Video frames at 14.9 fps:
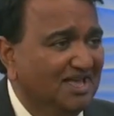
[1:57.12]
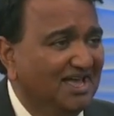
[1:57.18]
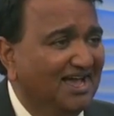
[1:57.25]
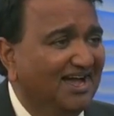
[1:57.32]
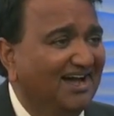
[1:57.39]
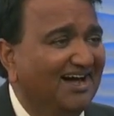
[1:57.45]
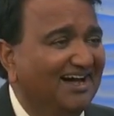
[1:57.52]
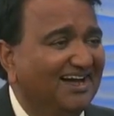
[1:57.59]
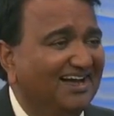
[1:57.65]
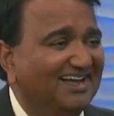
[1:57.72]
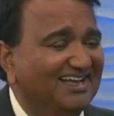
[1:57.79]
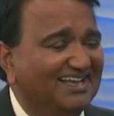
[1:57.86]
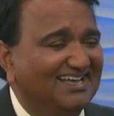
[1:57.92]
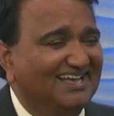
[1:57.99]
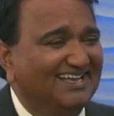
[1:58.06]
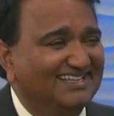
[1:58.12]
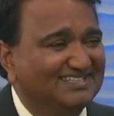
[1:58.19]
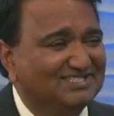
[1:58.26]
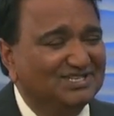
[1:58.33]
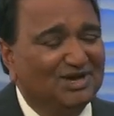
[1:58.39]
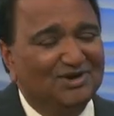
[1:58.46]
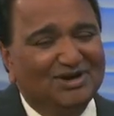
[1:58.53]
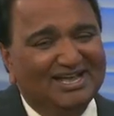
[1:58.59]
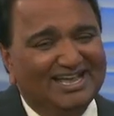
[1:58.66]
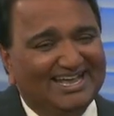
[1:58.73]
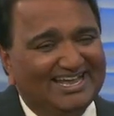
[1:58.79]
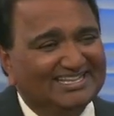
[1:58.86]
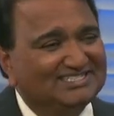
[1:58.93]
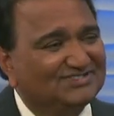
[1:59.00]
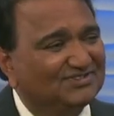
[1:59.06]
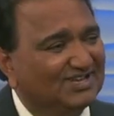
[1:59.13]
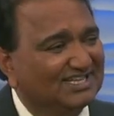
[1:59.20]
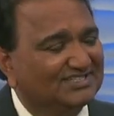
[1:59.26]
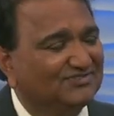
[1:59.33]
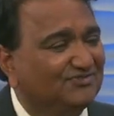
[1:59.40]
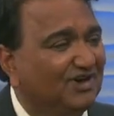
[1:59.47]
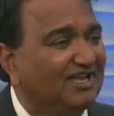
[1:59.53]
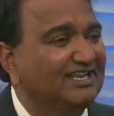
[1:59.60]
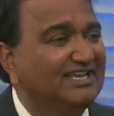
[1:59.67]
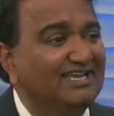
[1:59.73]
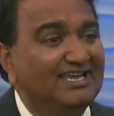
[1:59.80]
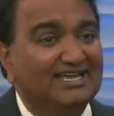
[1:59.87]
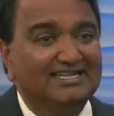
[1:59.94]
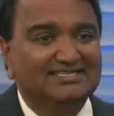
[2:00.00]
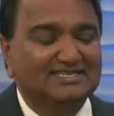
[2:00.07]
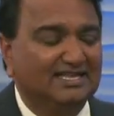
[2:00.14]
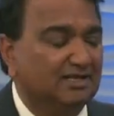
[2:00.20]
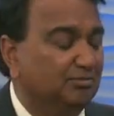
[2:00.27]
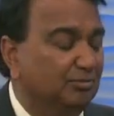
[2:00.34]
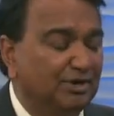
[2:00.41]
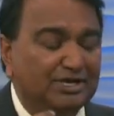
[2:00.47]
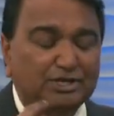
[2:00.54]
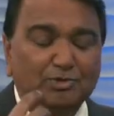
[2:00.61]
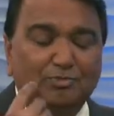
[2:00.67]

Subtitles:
And so it's funny. It'll bring you